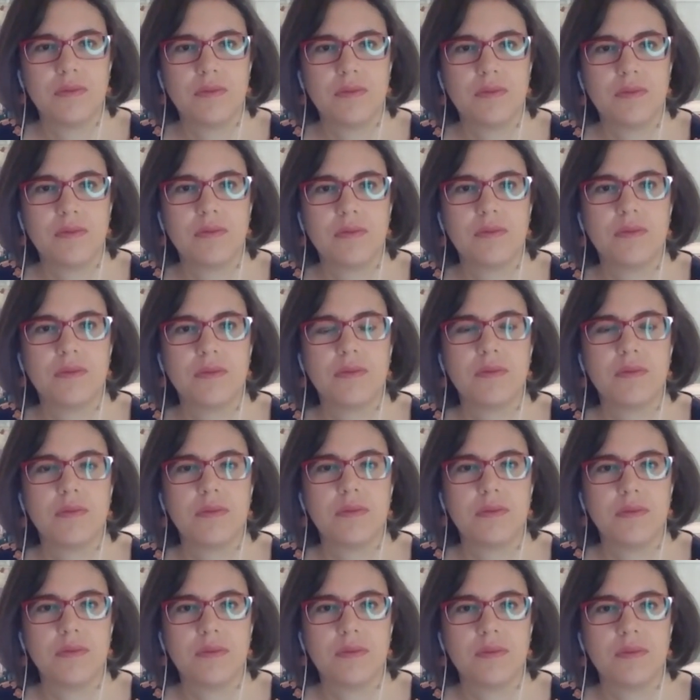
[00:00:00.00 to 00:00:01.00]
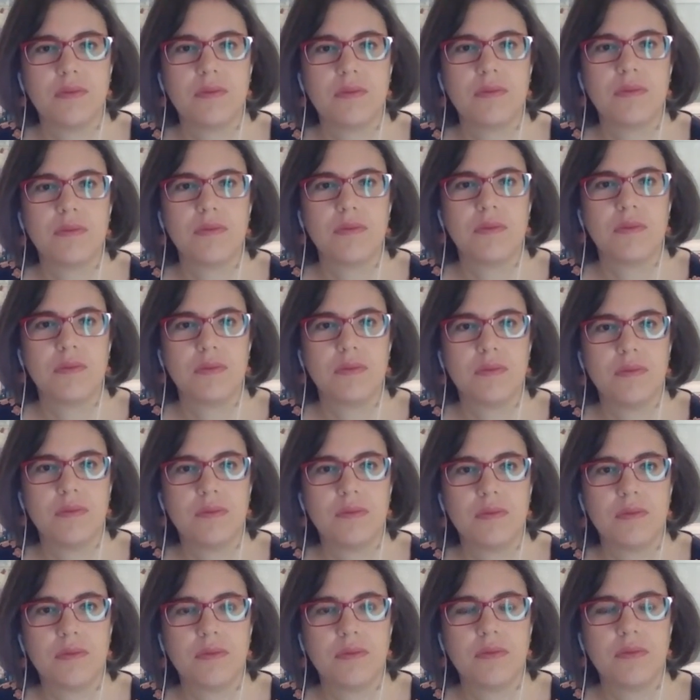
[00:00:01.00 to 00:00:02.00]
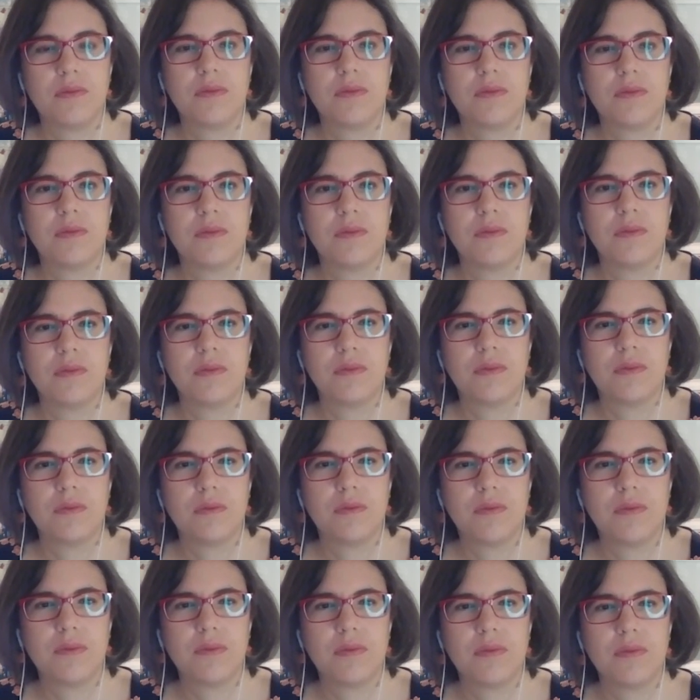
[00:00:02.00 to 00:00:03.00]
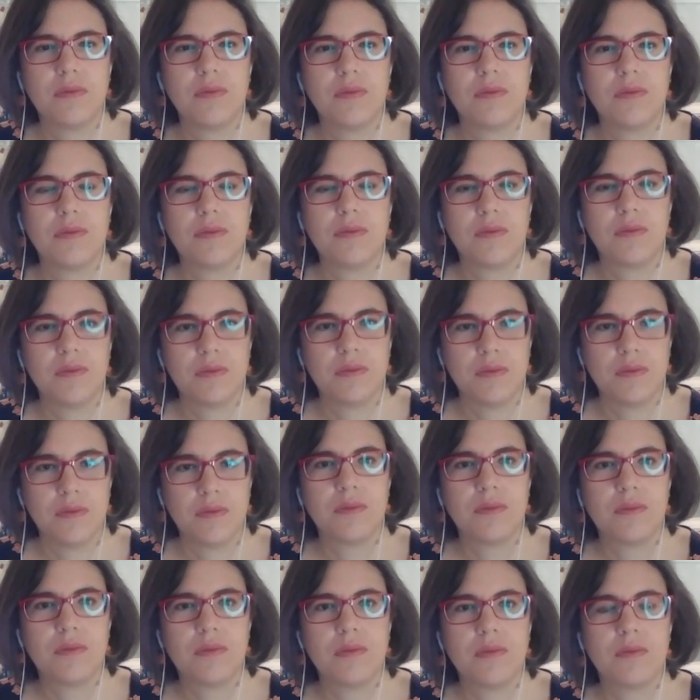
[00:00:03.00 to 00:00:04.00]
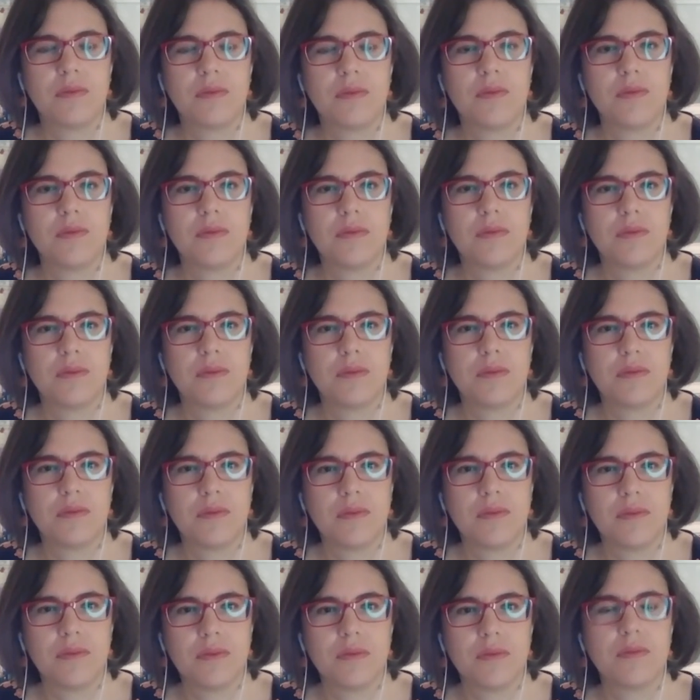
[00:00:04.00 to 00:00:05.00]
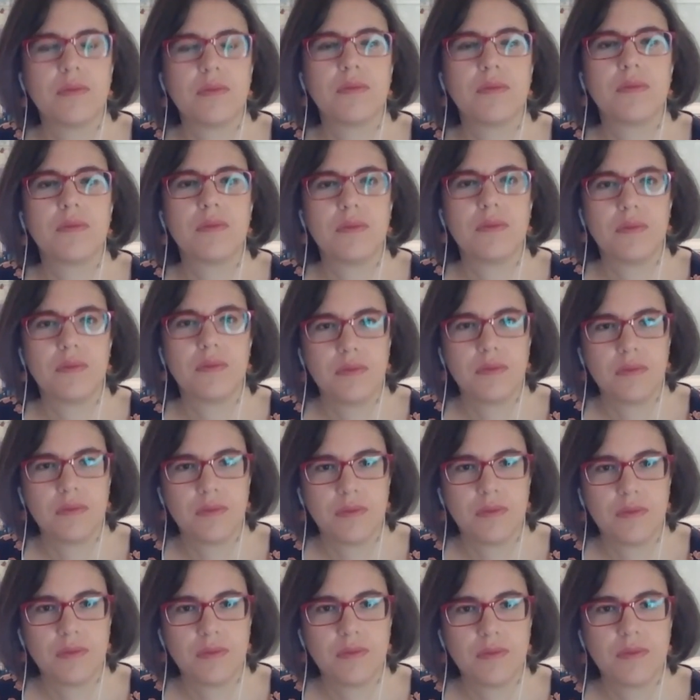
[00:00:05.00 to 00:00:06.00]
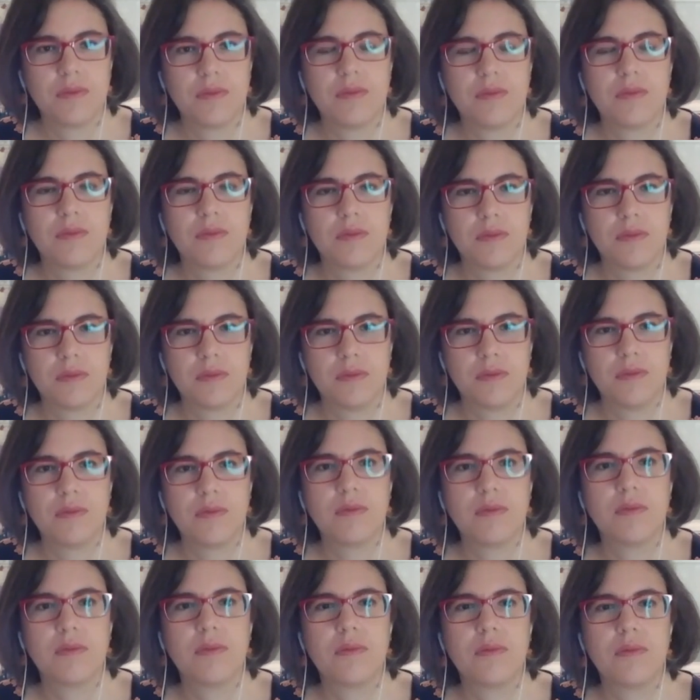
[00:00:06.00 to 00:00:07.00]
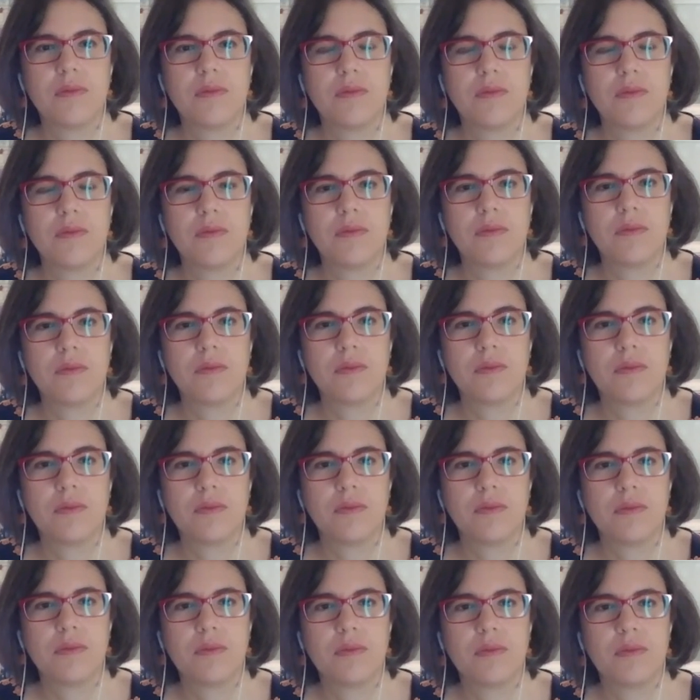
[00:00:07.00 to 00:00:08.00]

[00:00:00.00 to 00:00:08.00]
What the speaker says: This person isn't speaking.